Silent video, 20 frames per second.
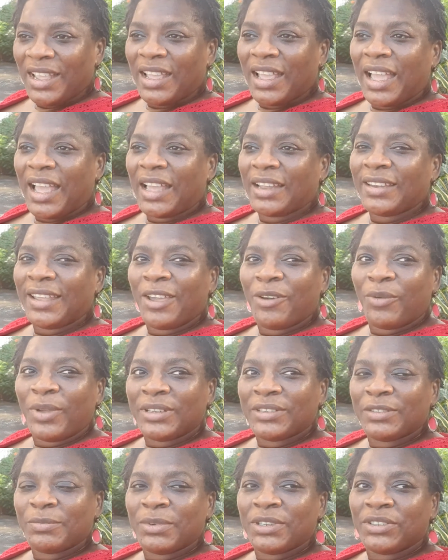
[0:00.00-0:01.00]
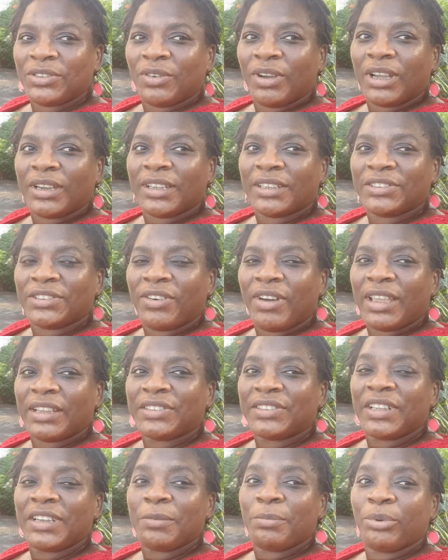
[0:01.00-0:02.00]
And I went to Botswana, so I
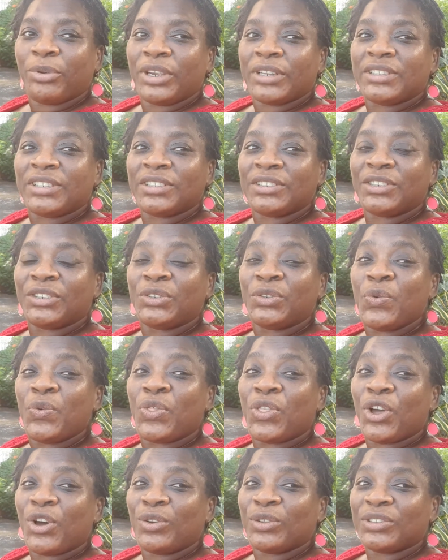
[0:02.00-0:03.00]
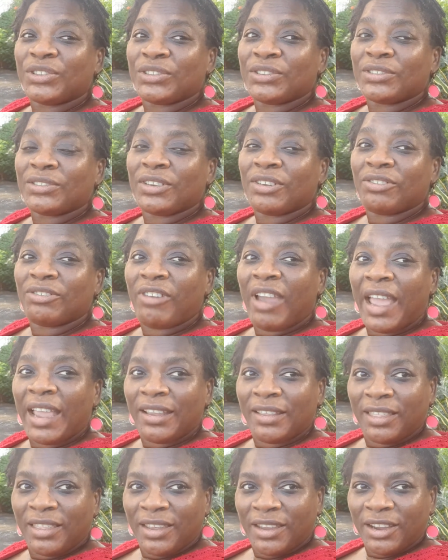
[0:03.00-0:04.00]
celebrated the 2000
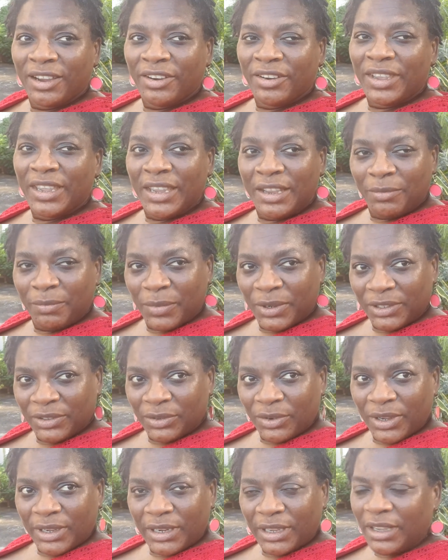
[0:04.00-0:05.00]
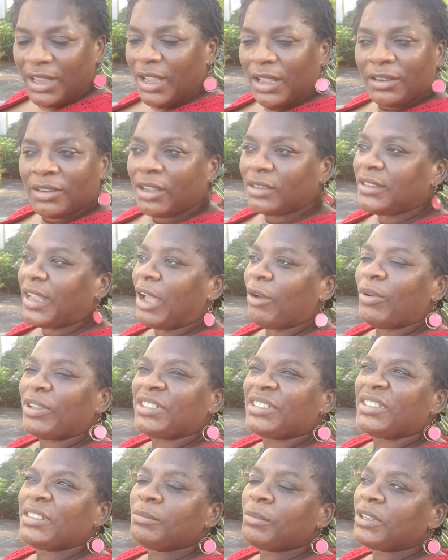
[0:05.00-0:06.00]
right there in Botswana. I
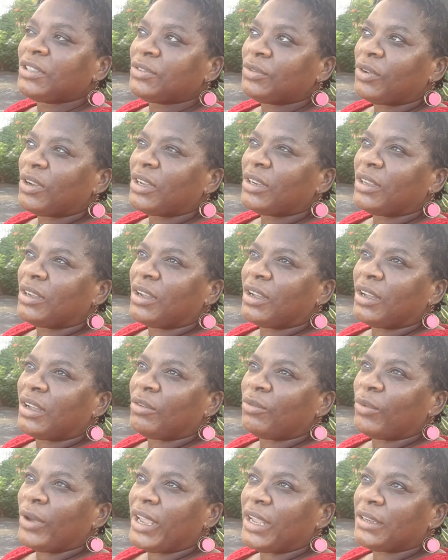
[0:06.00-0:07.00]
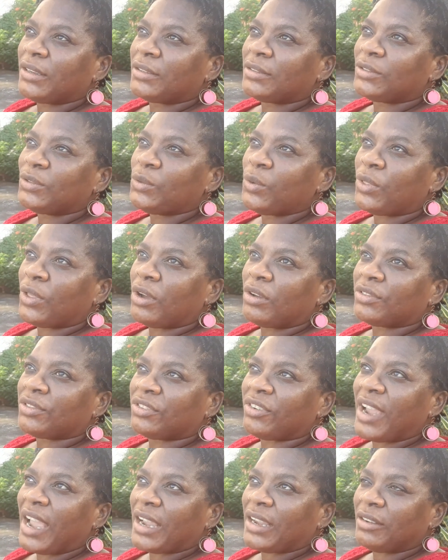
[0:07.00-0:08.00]
wasn't in Botswana when the
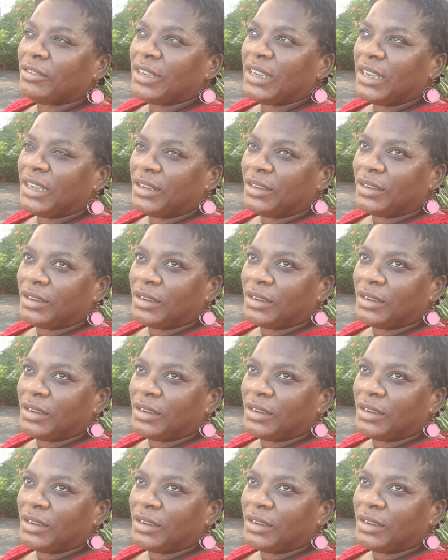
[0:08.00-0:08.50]
2000 rang in.